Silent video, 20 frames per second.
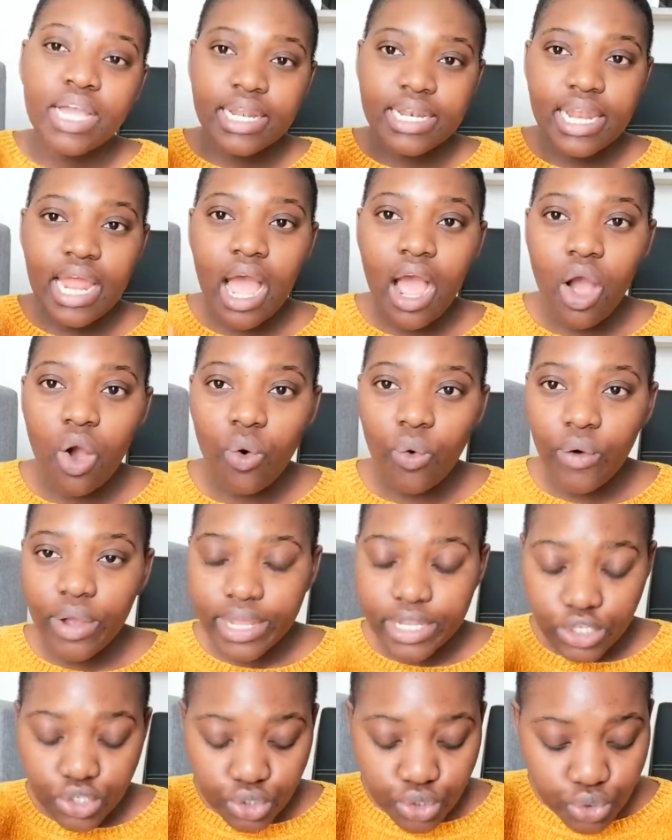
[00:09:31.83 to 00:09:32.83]
Now,
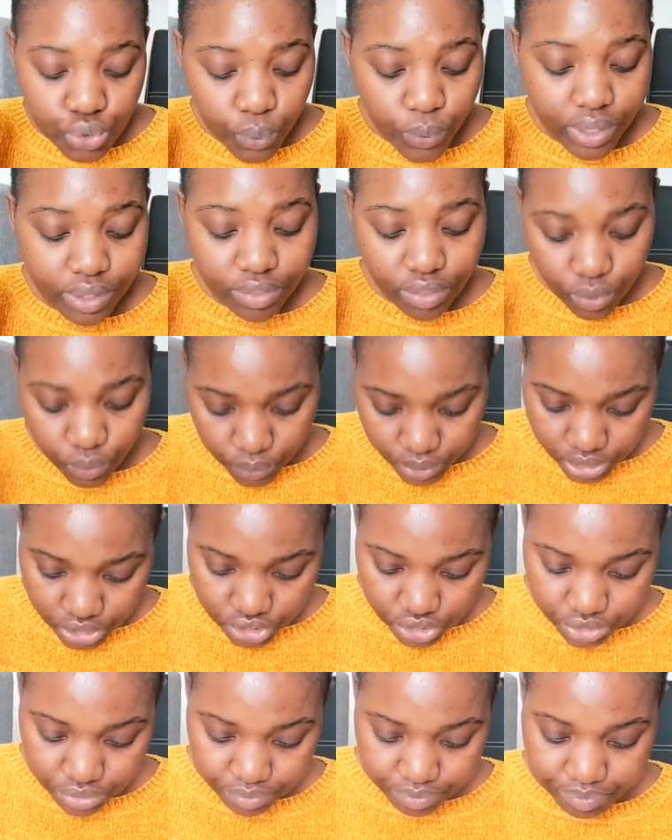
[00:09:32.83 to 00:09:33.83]
in doing the
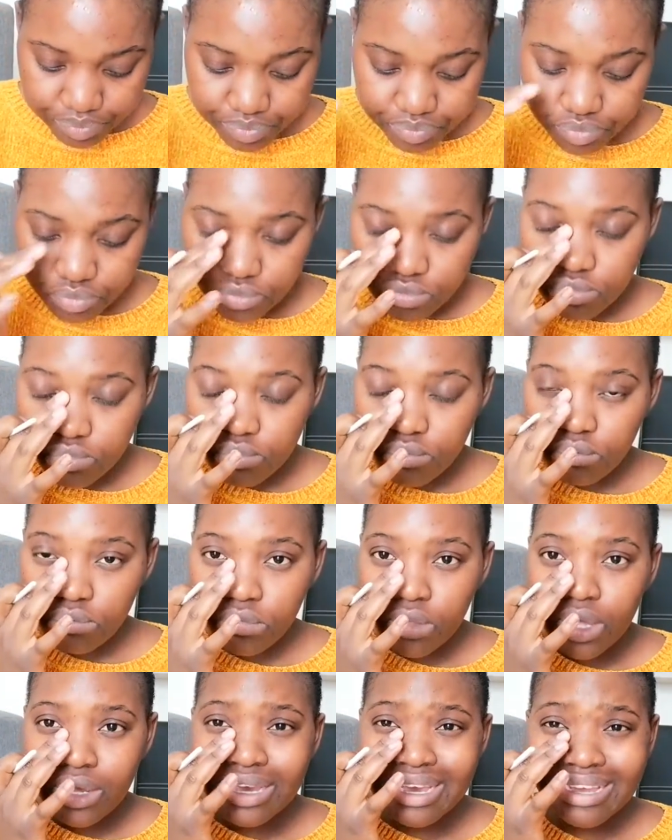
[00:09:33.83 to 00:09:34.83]
question,
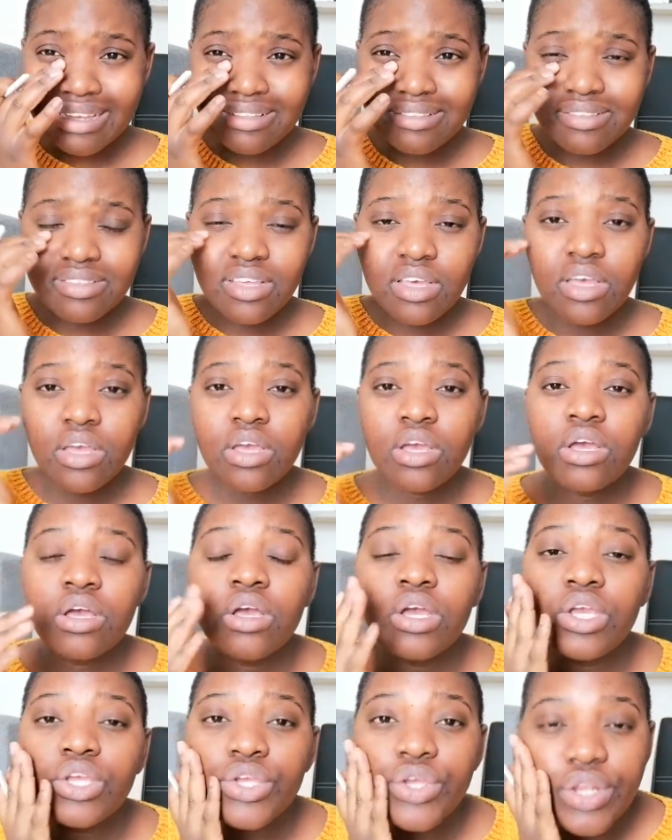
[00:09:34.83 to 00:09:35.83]
guys,
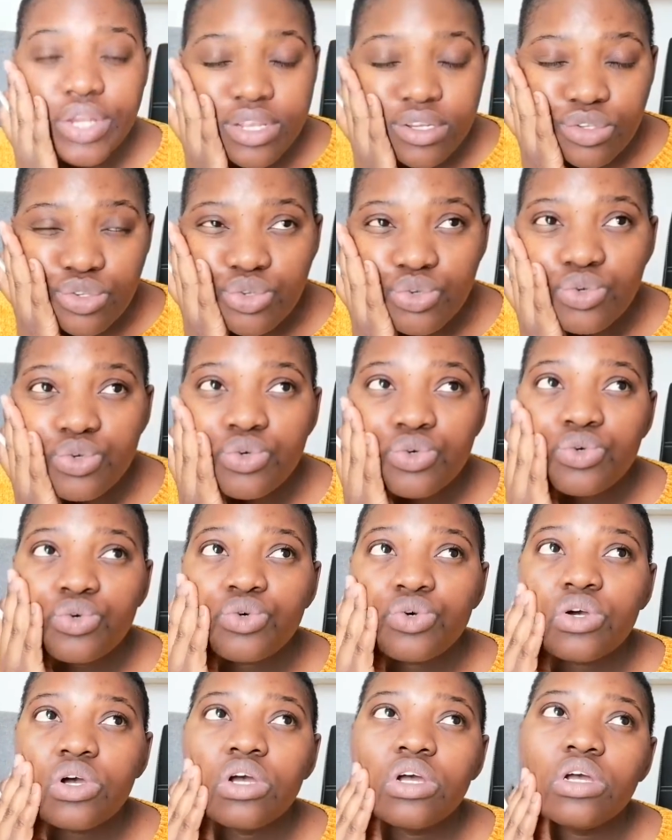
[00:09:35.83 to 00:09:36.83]
you need to
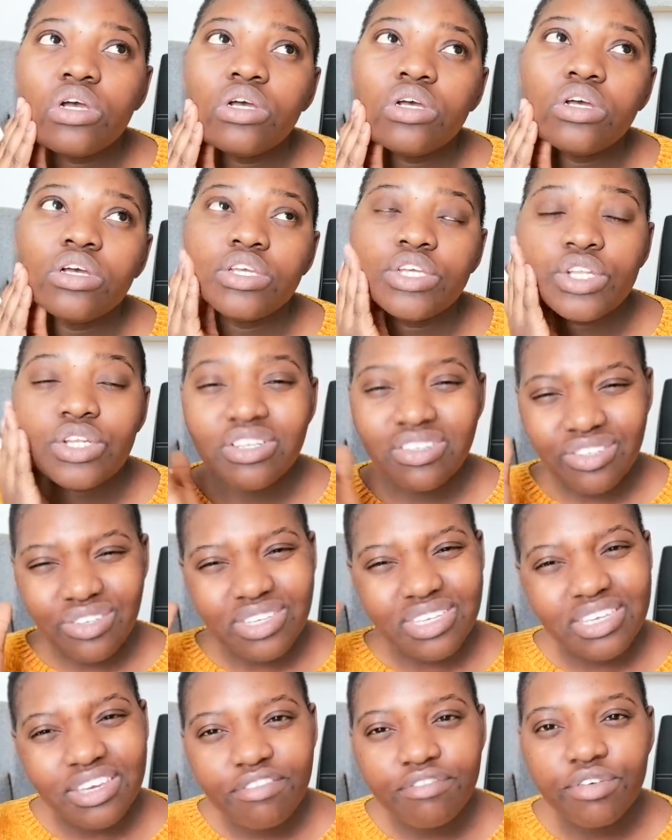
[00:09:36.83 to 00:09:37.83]

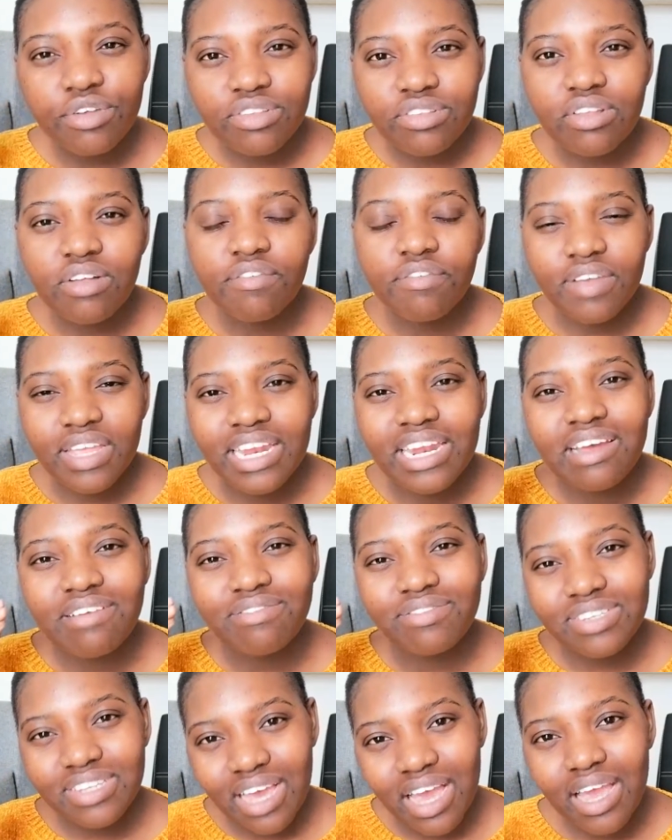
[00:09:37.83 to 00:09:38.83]
give yourself
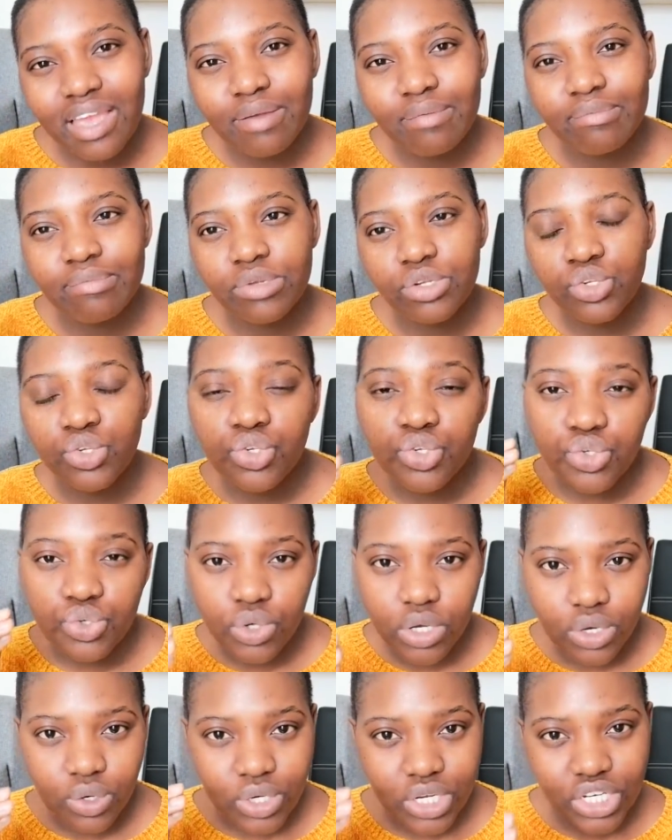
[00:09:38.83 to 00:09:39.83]
enough time to do
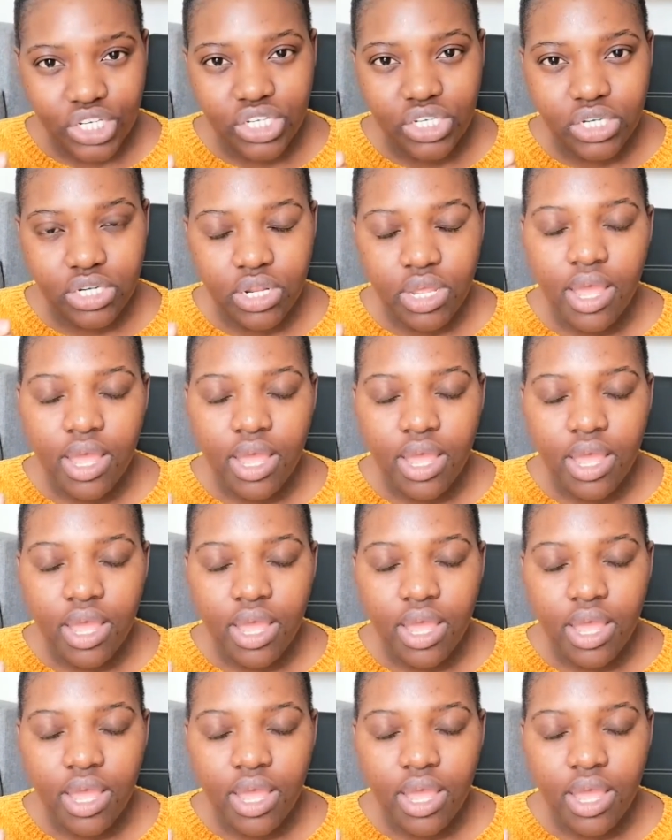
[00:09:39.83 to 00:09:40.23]
a question.